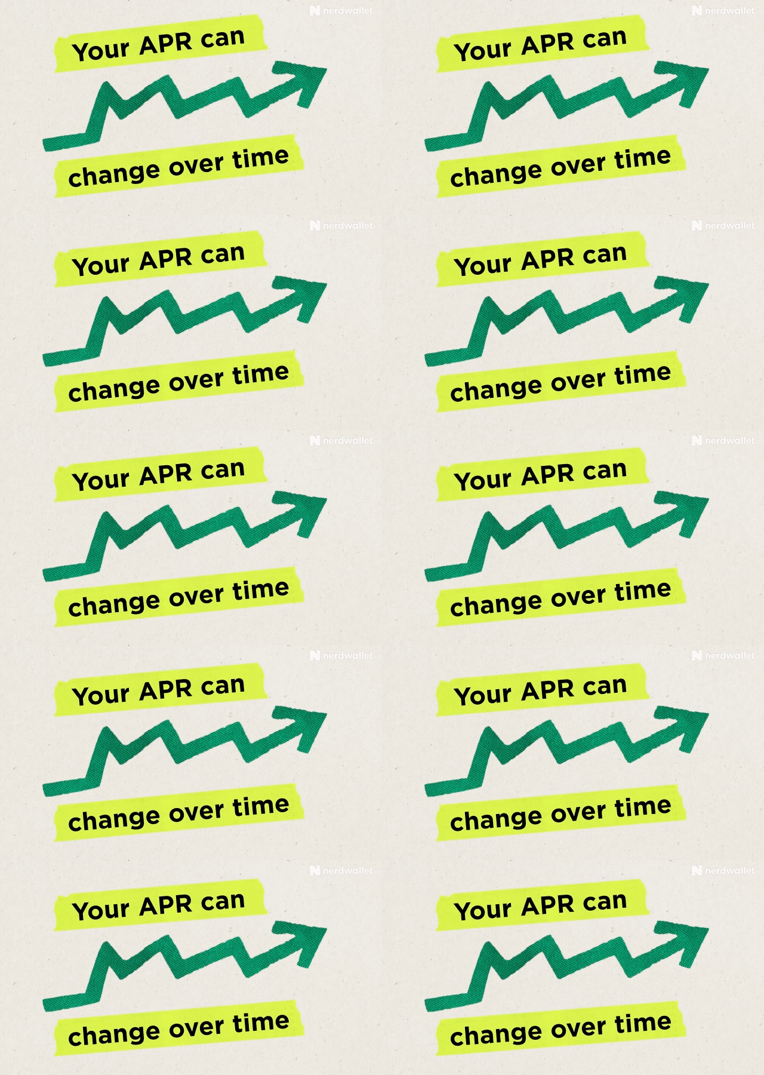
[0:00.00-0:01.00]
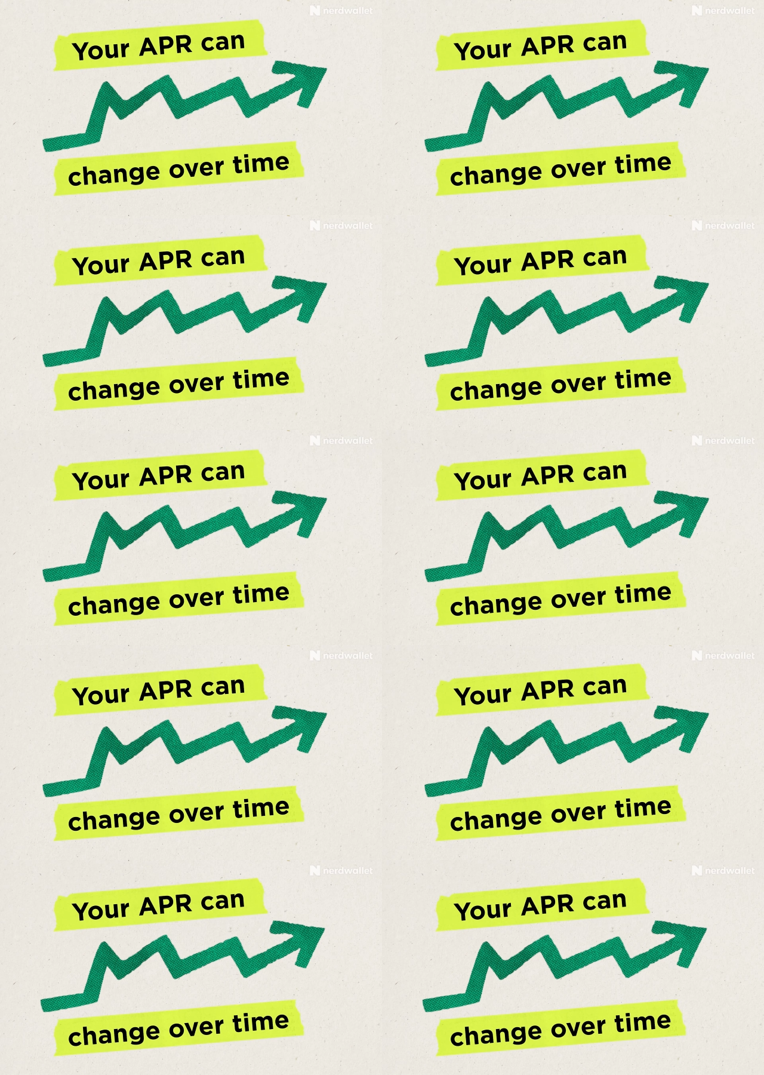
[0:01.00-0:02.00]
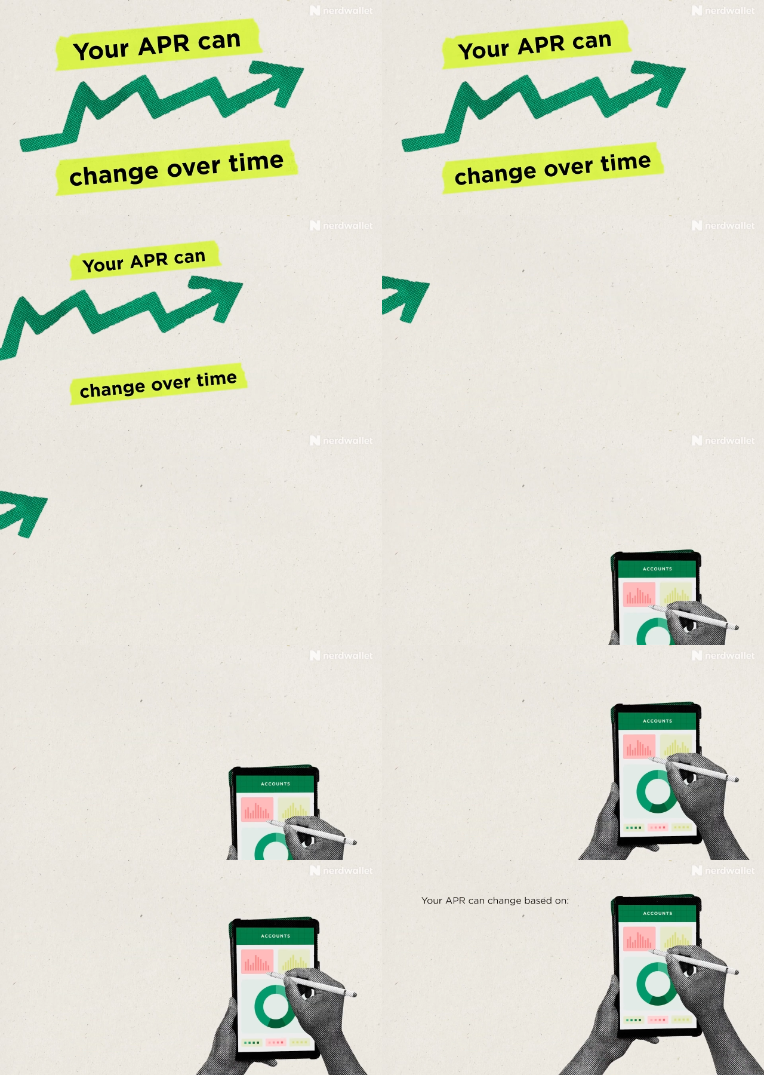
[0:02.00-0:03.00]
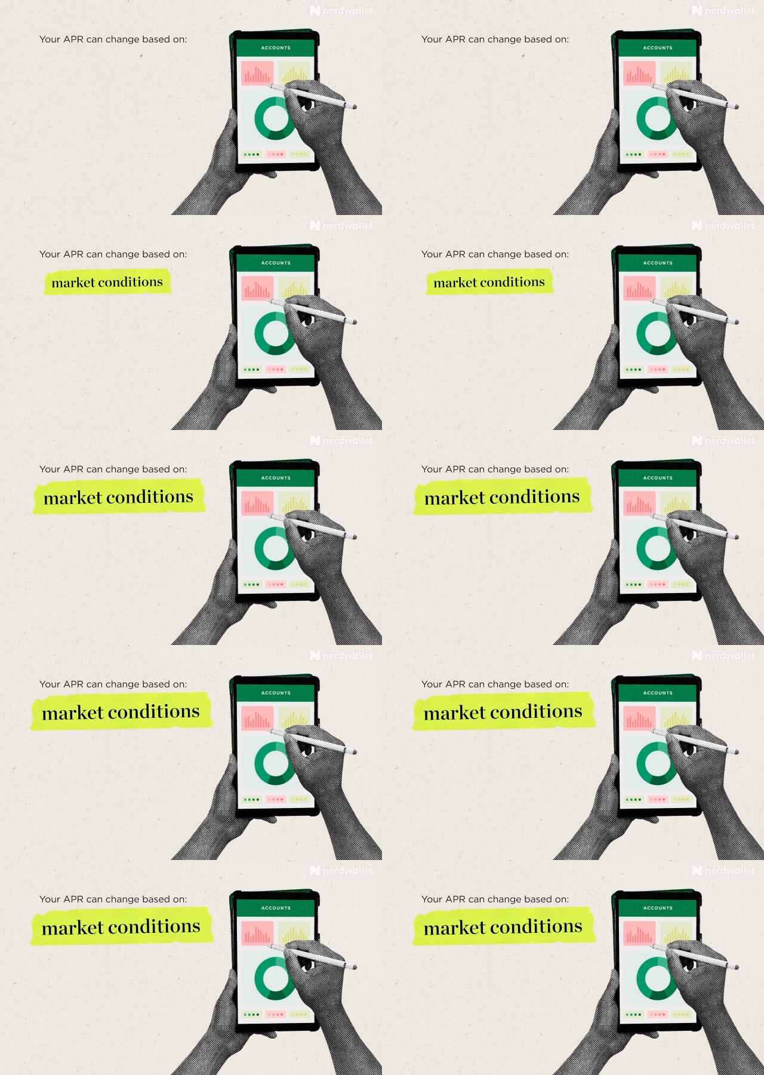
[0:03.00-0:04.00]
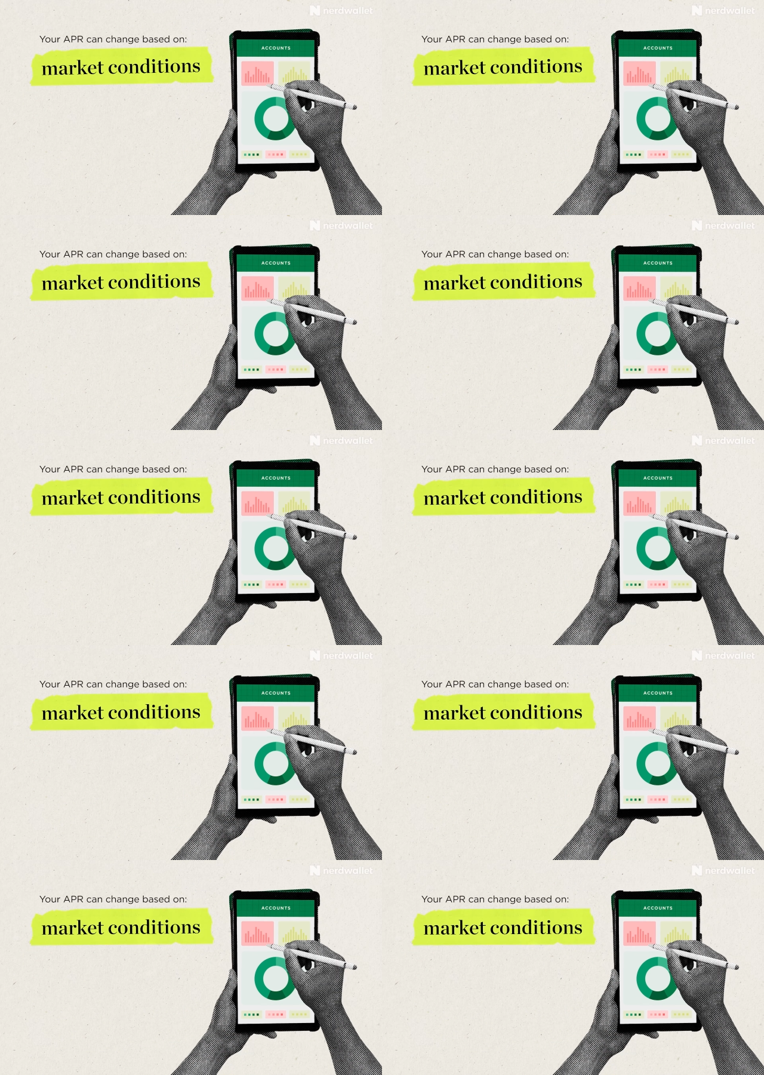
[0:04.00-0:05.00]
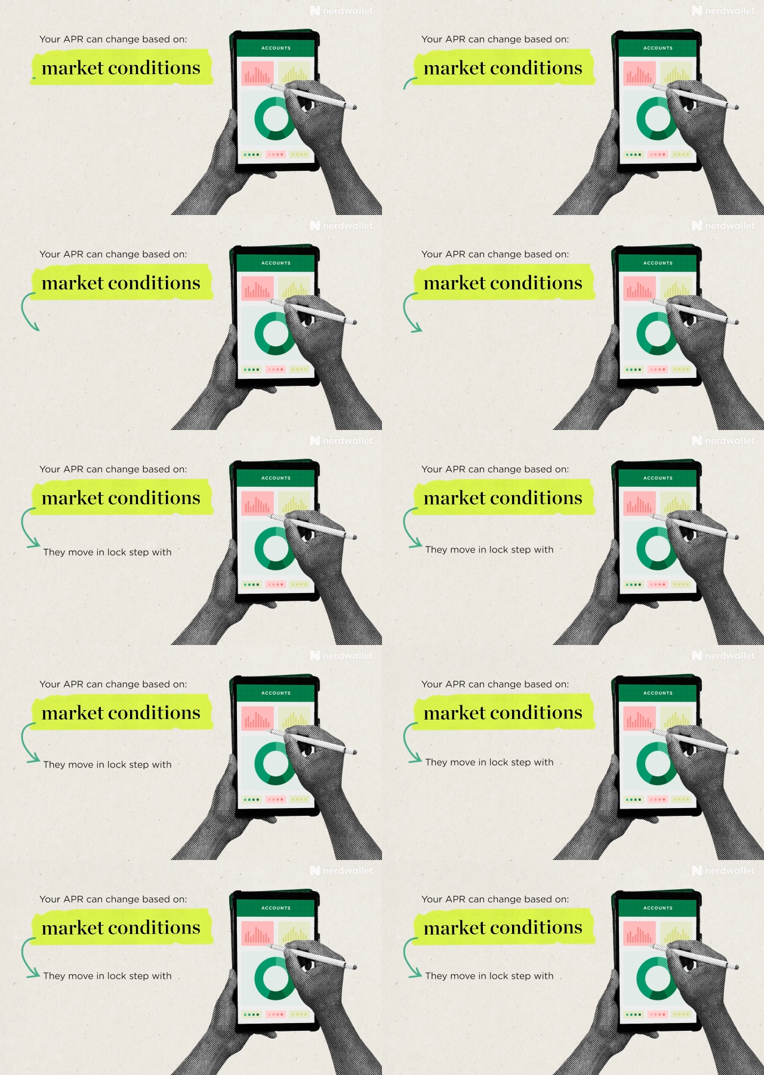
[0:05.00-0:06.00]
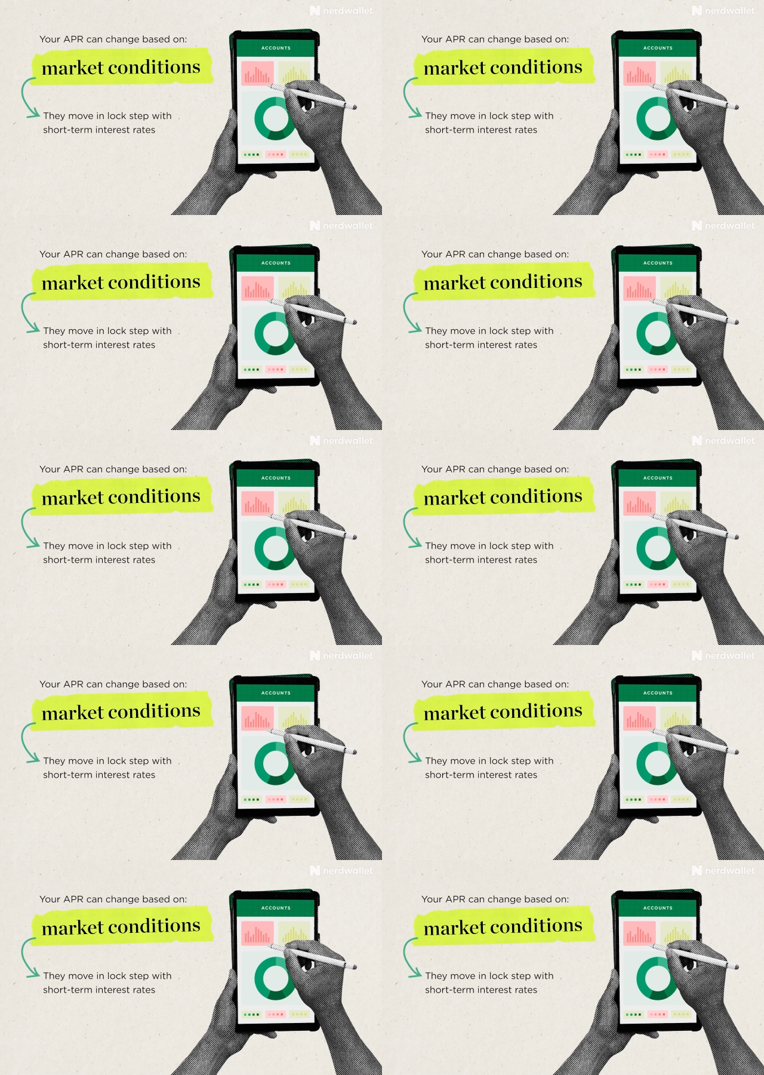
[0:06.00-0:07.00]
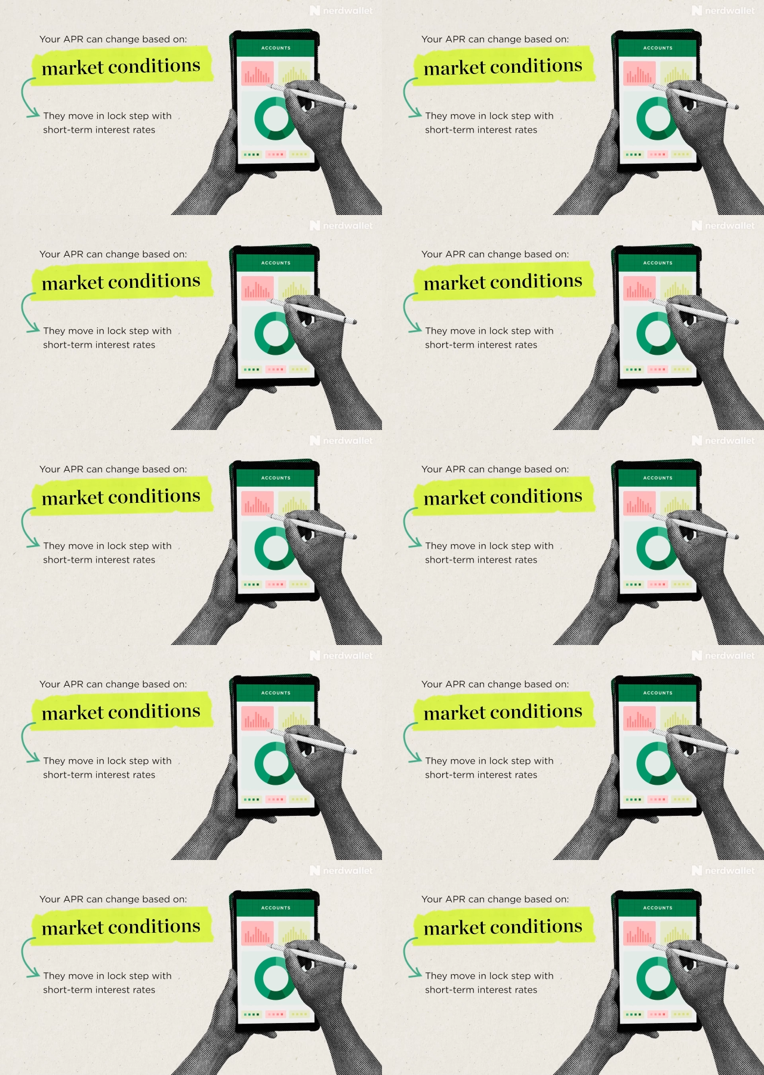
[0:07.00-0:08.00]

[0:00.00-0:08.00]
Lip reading: (no speaker visible)